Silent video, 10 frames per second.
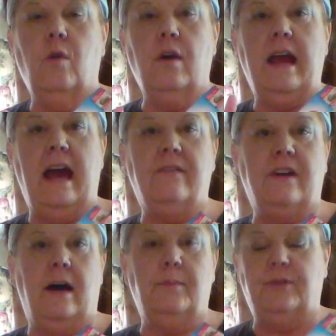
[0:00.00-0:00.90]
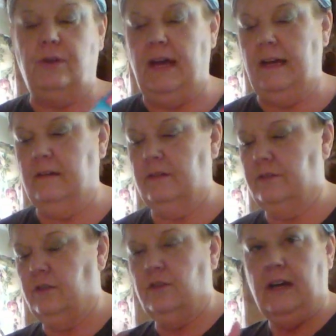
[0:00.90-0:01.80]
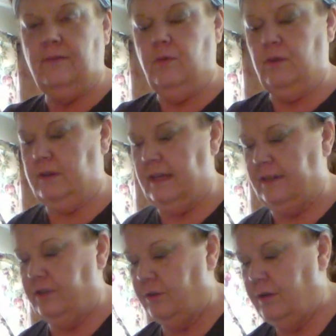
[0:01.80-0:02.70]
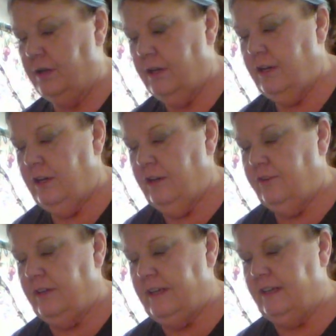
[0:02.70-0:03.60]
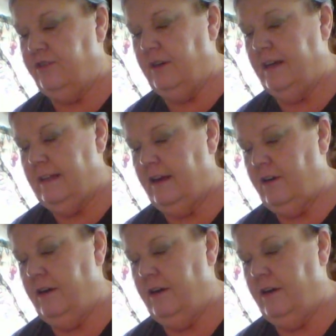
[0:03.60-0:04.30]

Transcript: 1/2 cups, okay, so you got 4 things you do. So you get your in there.